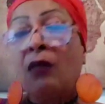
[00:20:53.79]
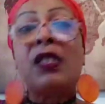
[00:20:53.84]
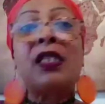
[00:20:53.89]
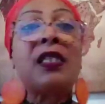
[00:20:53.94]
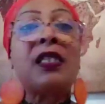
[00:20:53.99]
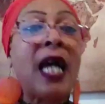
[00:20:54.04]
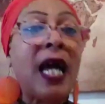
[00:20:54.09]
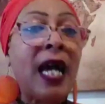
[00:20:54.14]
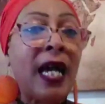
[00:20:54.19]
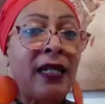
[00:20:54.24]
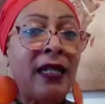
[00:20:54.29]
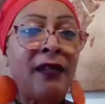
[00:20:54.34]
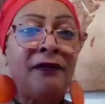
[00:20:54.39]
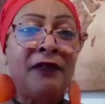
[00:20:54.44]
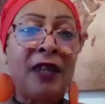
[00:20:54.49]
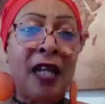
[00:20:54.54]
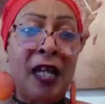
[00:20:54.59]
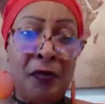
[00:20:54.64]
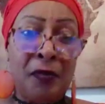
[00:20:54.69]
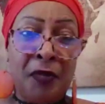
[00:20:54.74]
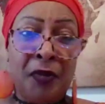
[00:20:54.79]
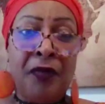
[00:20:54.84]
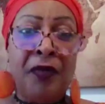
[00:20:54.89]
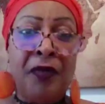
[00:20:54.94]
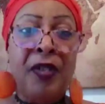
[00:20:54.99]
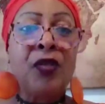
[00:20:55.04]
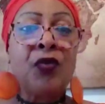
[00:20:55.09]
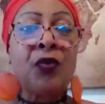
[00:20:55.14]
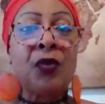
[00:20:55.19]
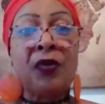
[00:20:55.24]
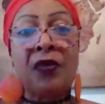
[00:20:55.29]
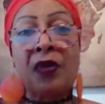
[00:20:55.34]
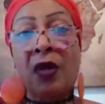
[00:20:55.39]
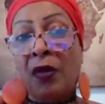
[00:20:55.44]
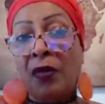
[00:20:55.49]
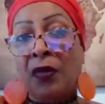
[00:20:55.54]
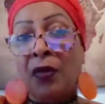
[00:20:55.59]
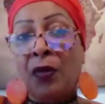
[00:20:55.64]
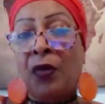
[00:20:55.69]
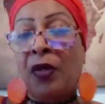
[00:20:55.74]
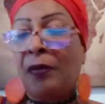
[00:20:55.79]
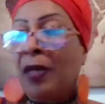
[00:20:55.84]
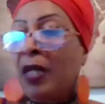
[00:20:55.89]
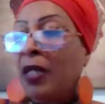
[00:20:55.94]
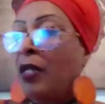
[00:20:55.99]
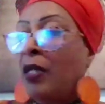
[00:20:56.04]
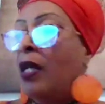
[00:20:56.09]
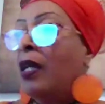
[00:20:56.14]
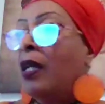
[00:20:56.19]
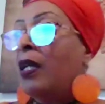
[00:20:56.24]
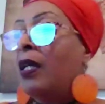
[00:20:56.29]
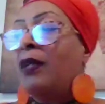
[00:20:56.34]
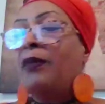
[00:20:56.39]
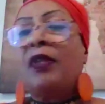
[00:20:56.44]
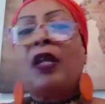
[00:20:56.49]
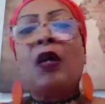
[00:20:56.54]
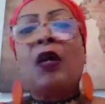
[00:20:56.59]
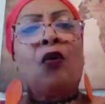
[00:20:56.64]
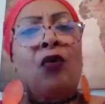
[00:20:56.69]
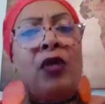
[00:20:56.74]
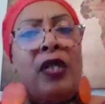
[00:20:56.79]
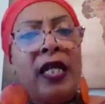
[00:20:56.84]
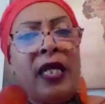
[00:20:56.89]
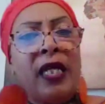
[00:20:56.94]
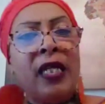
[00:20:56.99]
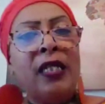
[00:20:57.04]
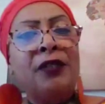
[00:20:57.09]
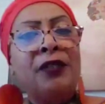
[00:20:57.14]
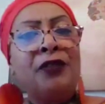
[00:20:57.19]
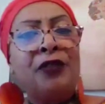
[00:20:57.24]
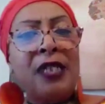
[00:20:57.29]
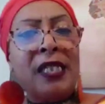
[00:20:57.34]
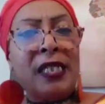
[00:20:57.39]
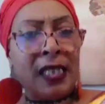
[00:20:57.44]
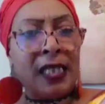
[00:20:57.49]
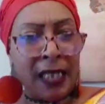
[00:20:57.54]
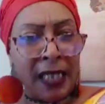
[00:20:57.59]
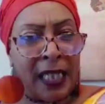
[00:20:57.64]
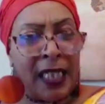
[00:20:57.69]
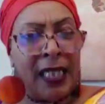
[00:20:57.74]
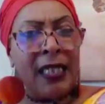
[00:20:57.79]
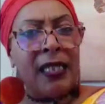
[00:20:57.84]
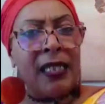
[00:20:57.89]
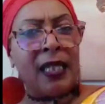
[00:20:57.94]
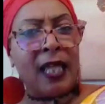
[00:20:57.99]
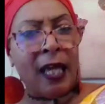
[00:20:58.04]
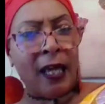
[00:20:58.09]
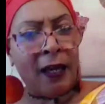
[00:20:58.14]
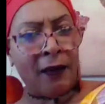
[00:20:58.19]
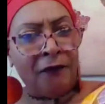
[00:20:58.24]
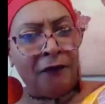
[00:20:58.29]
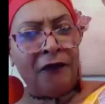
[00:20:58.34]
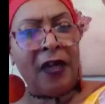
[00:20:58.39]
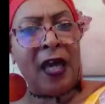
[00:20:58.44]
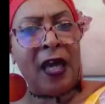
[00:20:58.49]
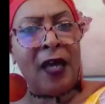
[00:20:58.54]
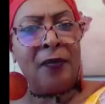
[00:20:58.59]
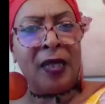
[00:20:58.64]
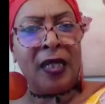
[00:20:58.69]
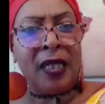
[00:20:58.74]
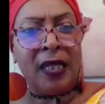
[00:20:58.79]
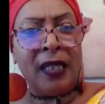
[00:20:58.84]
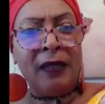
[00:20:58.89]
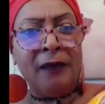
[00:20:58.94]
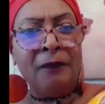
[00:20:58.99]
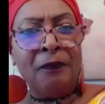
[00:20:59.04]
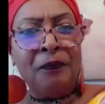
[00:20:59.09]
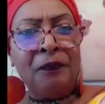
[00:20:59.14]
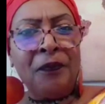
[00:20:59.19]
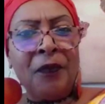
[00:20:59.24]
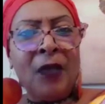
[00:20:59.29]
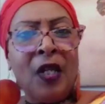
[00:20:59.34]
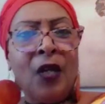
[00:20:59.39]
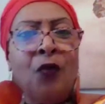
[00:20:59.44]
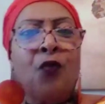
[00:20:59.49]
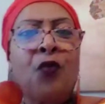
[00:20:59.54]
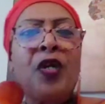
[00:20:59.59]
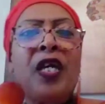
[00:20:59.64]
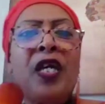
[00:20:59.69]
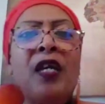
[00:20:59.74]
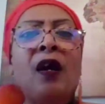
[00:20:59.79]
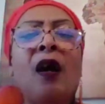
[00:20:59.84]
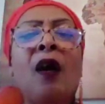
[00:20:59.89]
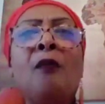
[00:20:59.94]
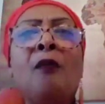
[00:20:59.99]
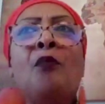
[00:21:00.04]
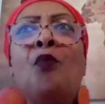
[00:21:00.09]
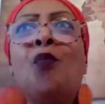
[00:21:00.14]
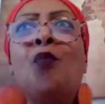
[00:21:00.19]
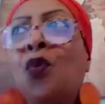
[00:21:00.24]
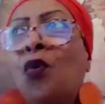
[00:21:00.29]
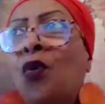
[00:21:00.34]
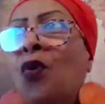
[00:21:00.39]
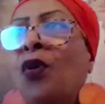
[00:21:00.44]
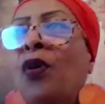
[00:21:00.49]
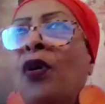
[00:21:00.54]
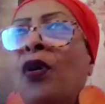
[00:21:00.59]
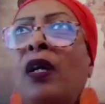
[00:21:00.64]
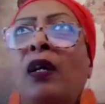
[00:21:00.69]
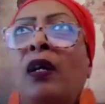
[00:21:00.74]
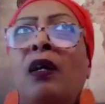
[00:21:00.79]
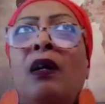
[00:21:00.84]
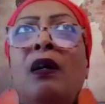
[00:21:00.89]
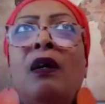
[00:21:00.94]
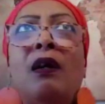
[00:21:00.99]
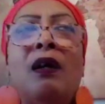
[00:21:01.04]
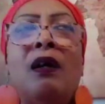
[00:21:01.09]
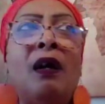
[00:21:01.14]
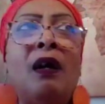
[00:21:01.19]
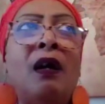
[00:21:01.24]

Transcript: outside of Liberians with other women. They're only interested in their family. We are more